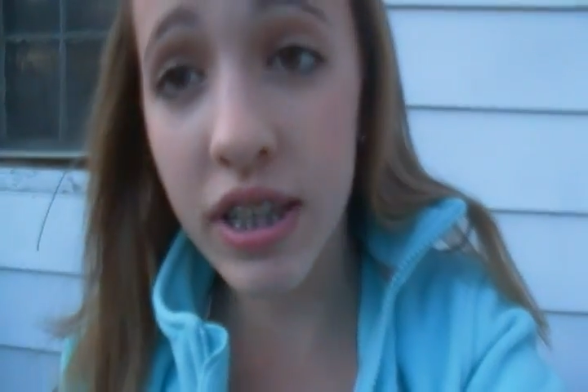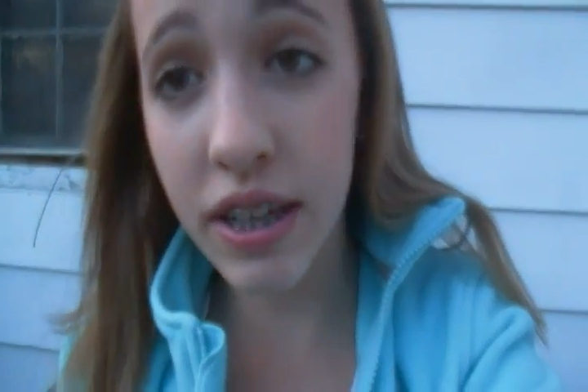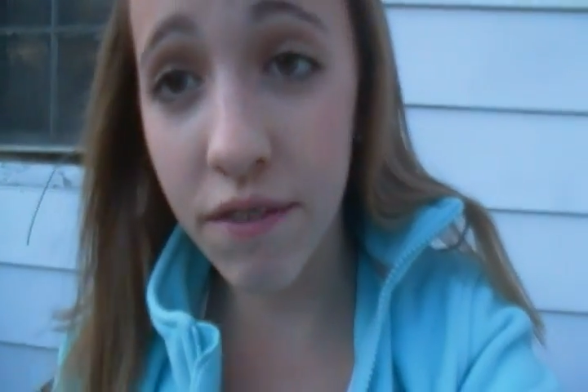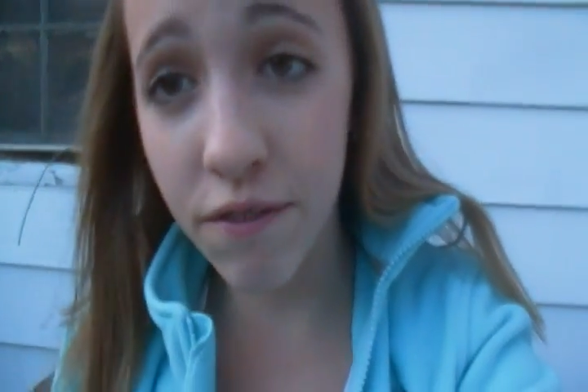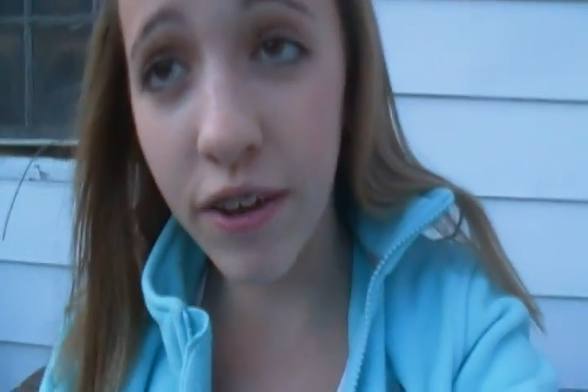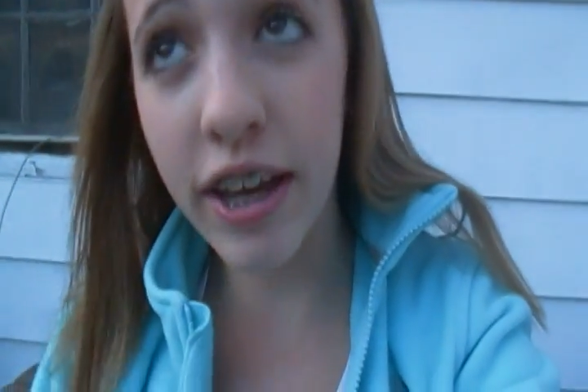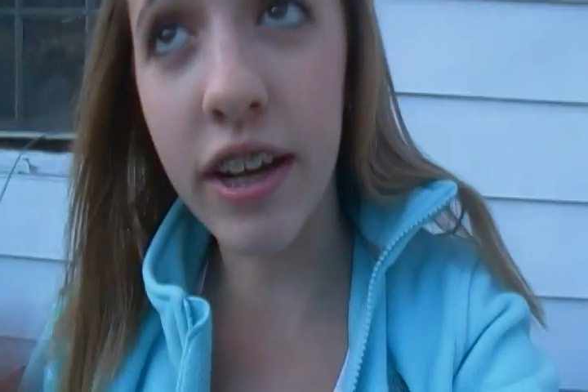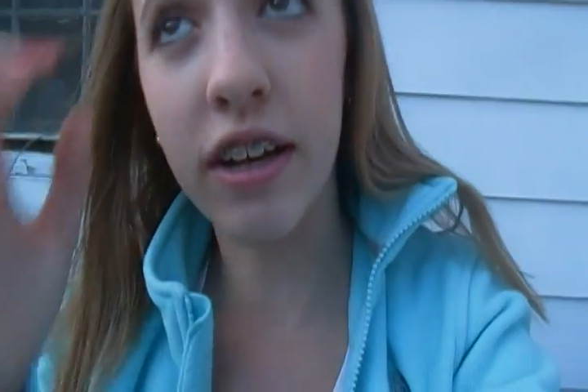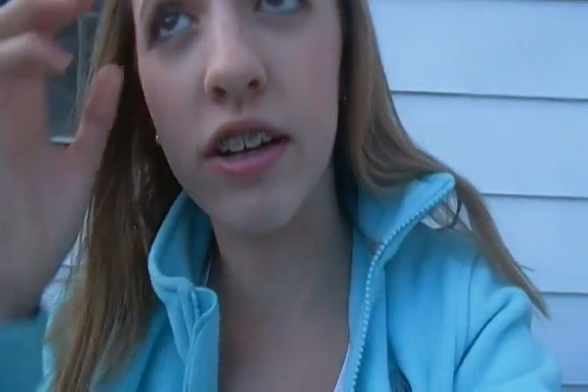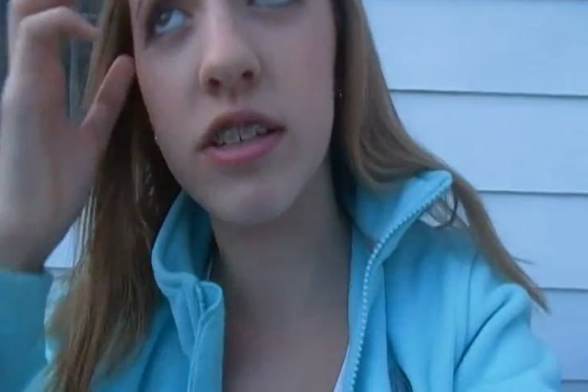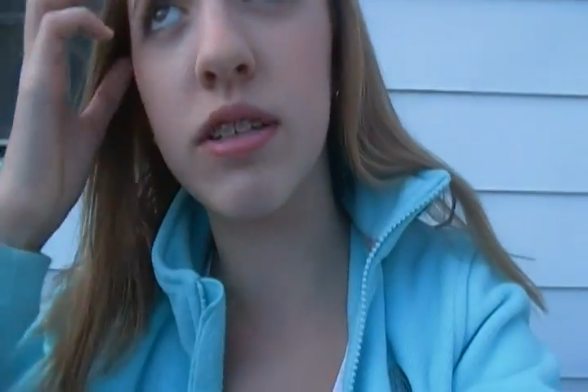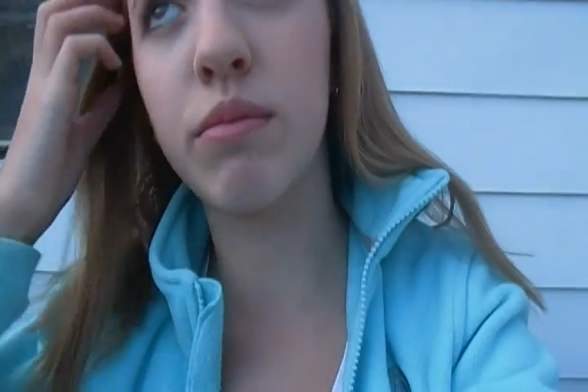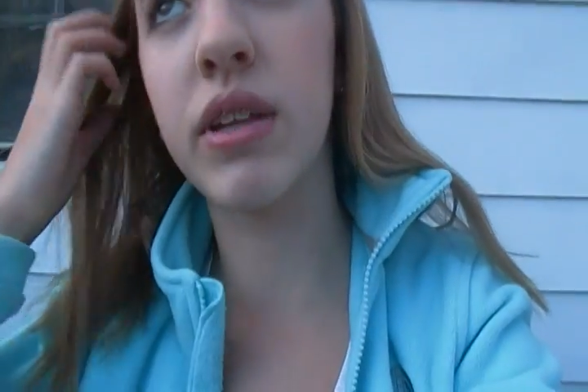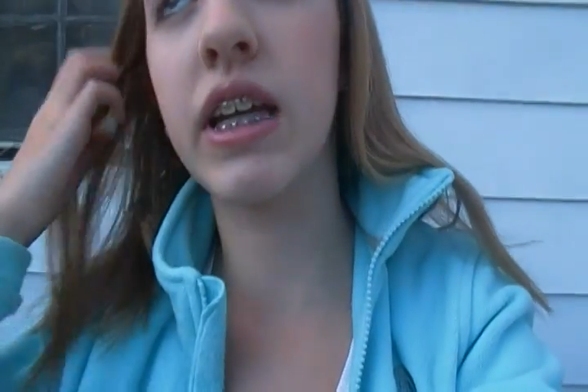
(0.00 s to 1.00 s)
looks like fake
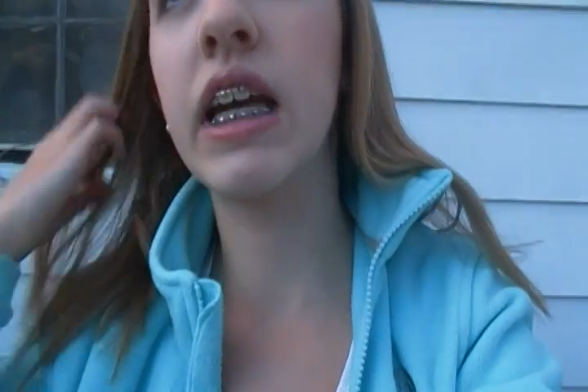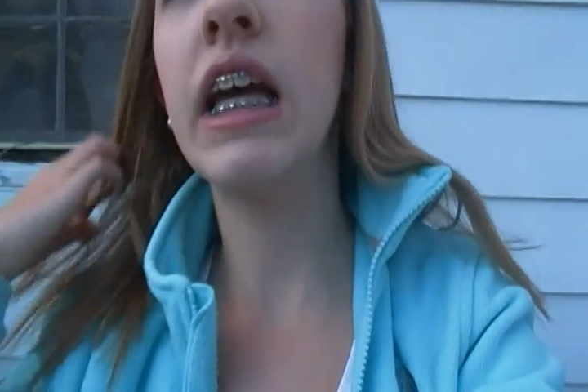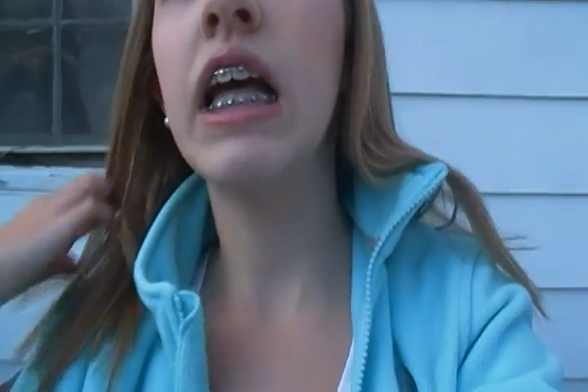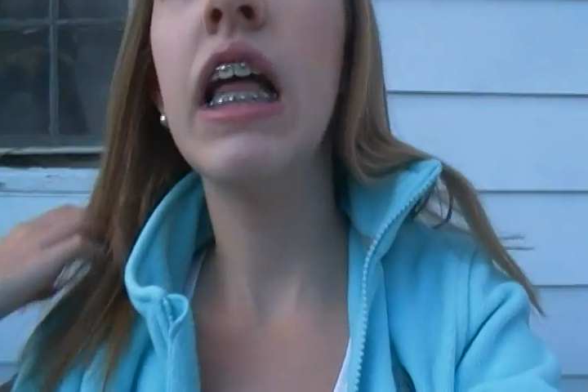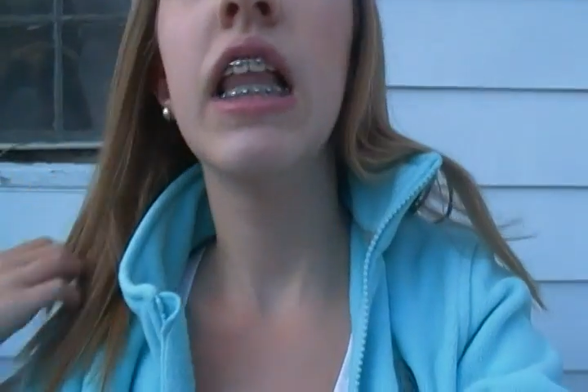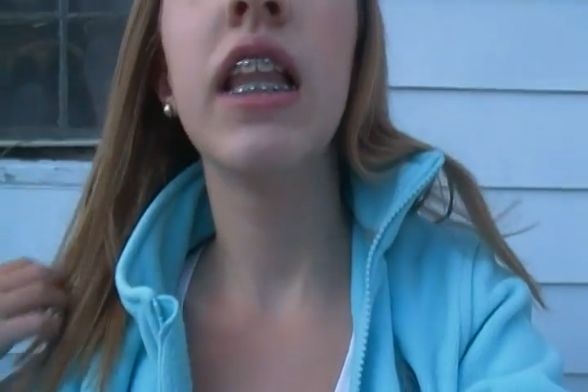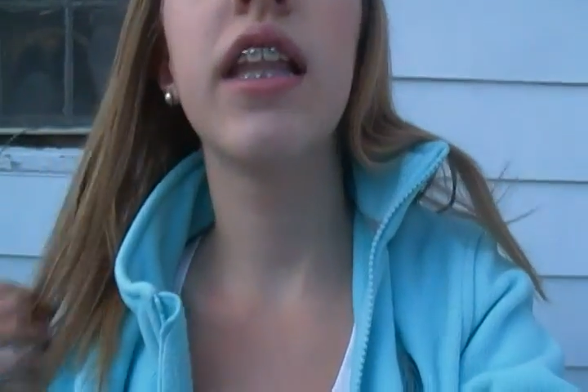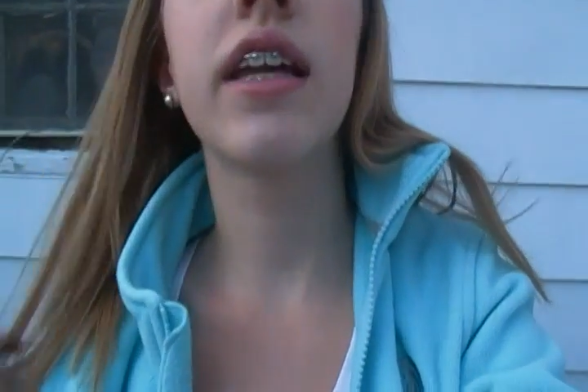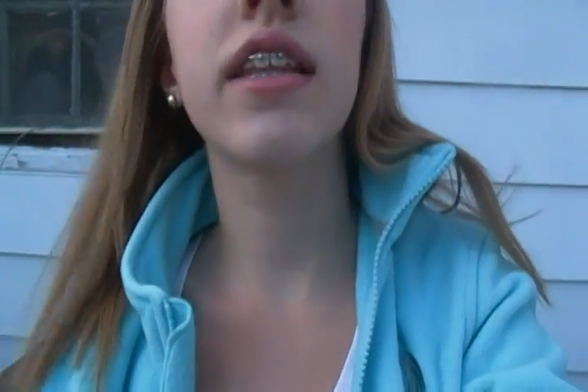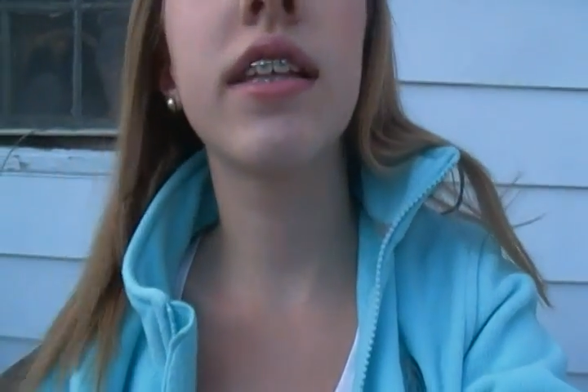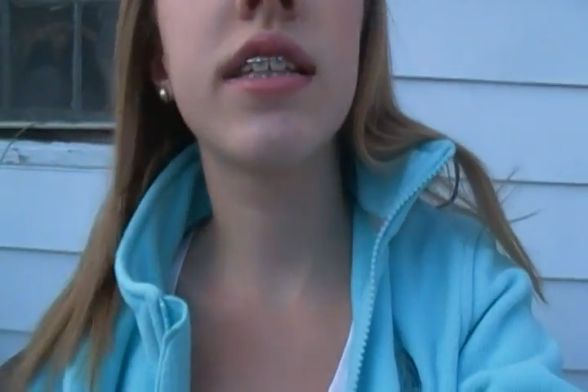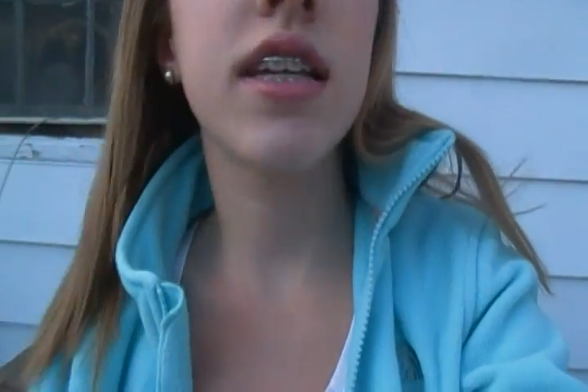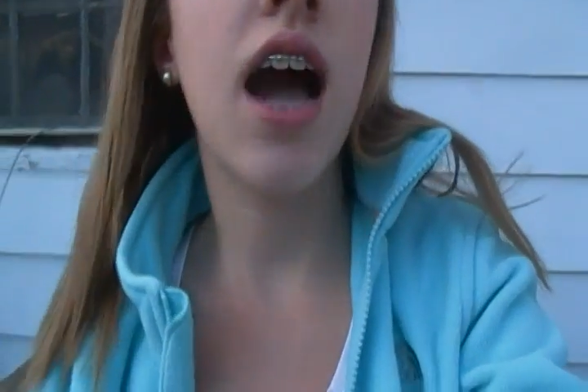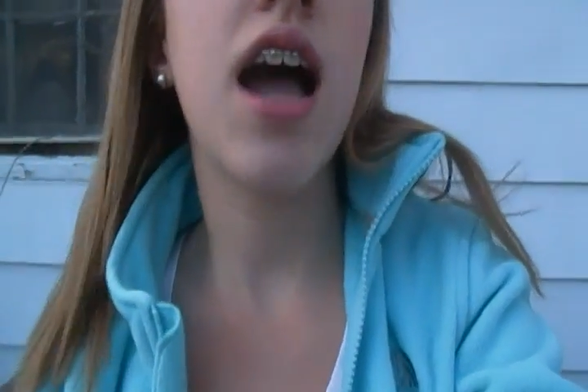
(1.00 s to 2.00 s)
or something. Like the